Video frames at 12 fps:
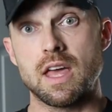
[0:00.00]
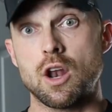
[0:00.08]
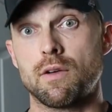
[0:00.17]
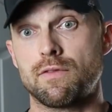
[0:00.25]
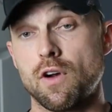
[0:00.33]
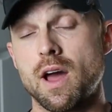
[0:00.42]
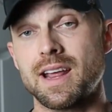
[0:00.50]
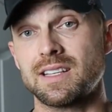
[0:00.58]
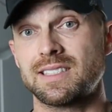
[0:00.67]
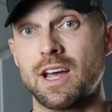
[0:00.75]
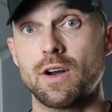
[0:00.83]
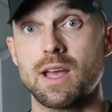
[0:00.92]
Then on Friday
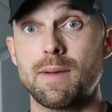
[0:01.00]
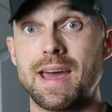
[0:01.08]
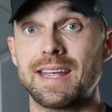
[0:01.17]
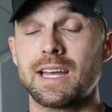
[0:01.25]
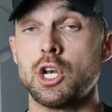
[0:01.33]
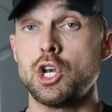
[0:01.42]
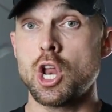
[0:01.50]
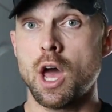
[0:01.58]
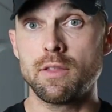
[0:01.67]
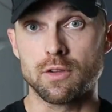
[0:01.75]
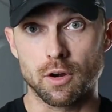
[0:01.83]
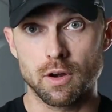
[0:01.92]
and Saturday, I'm adding
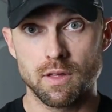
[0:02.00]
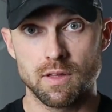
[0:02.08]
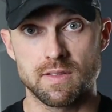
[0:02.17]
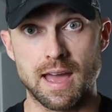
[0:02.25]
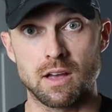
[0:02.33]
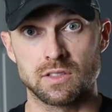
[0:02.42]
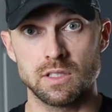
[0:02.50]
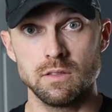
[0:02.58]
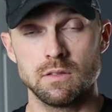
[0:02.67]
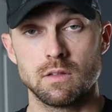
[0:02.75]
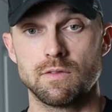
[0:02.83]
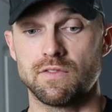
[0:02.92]
another
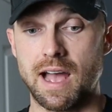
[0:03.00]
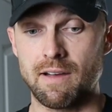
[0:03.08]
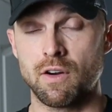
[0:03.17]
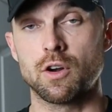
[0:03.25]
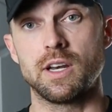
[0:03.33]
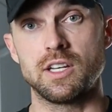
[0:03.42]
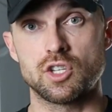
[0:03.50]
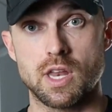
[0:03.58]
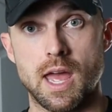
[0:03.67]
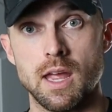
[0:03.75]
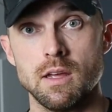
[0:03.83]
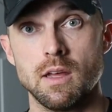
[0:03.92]
1,000, 500 each
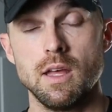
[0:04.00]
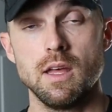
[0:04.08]
day.